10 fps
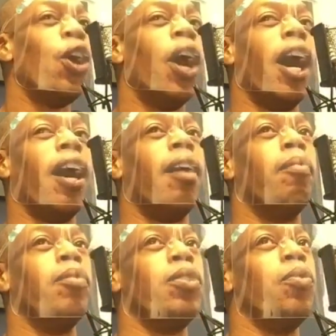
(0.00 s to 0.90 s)

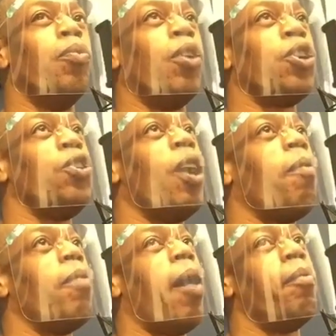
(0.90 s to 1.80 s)
Well, you
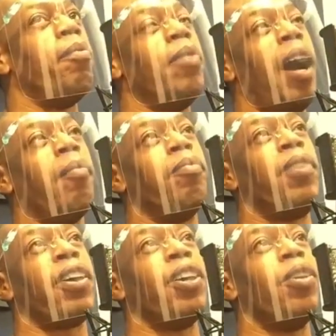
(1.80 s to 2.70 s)
know, I'm
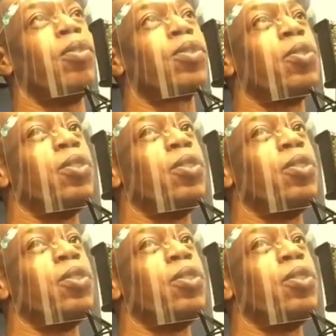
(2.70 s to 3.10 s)
very old school.